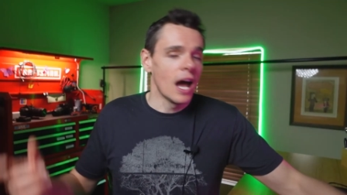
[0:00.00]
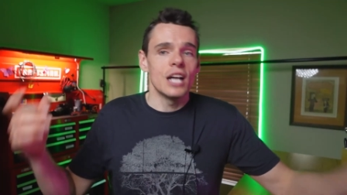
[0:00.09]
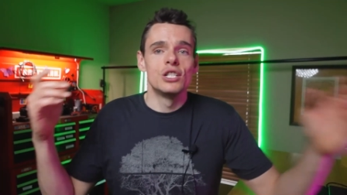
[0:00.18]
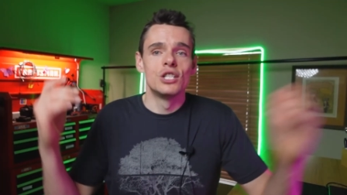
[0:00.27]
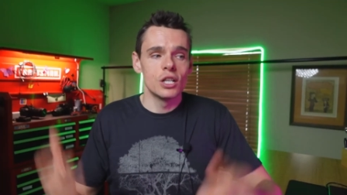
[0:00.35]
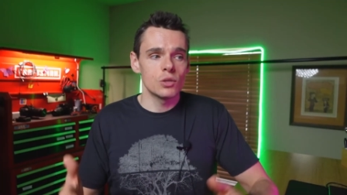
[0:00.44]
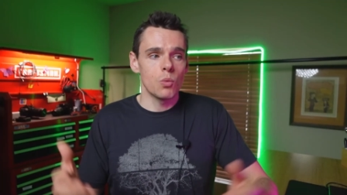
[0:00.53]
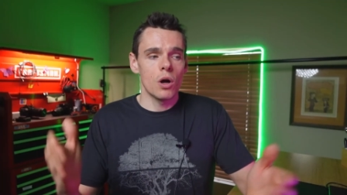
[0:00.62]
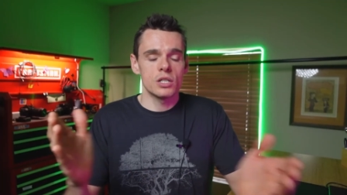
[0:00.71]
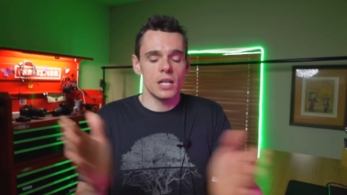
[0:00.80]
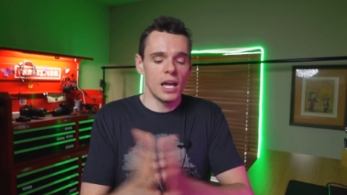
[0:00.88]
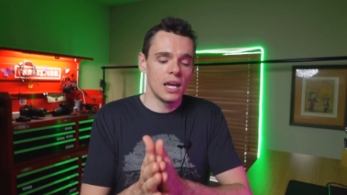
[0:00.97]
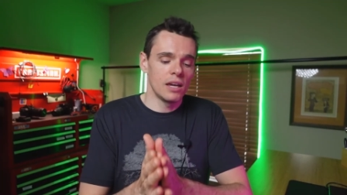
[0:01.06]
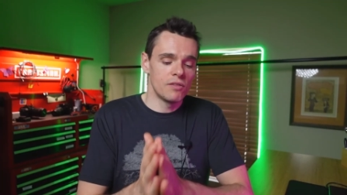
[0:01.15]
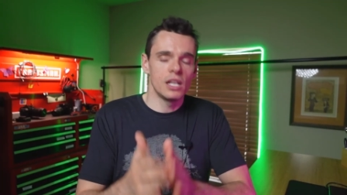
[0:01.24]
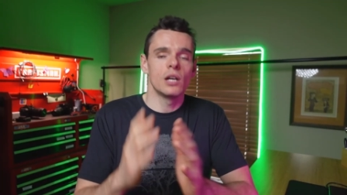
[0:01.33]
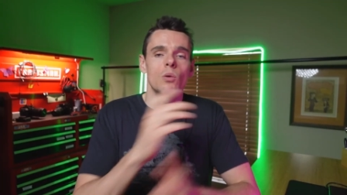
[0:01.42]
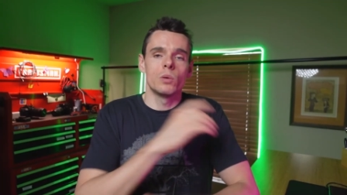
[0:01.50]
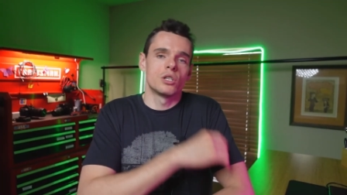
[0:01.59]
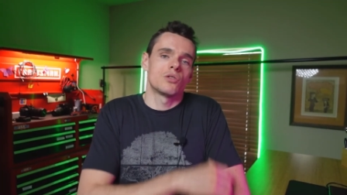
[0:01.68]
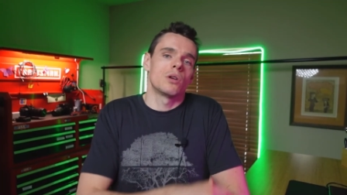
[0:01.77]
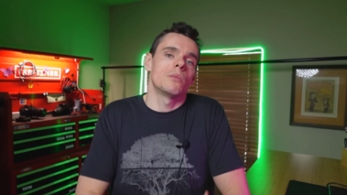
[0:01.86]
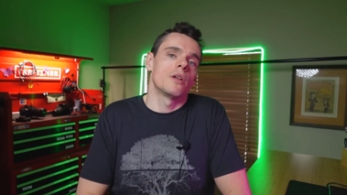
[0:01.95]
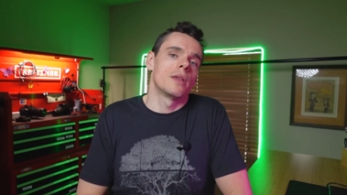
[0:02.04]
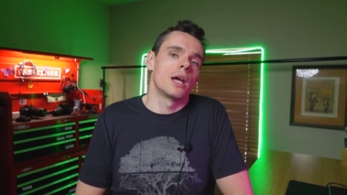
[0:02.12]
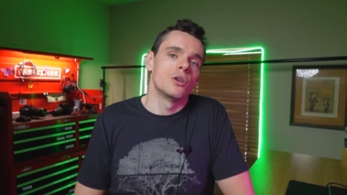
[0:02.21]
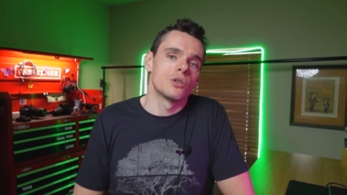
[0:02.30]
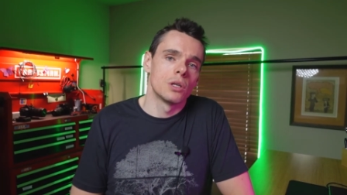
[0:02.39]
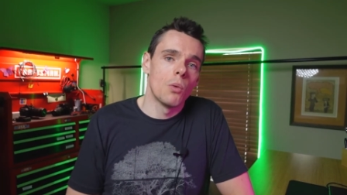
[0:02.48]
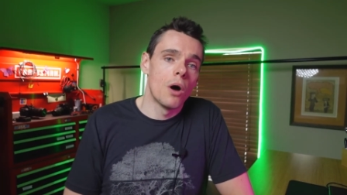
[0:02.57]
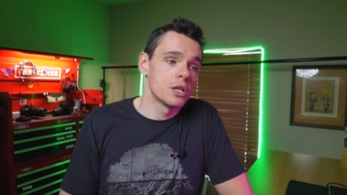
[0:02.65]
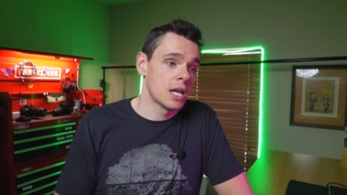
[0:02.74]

I just watched a video with a streamer that I usually watch,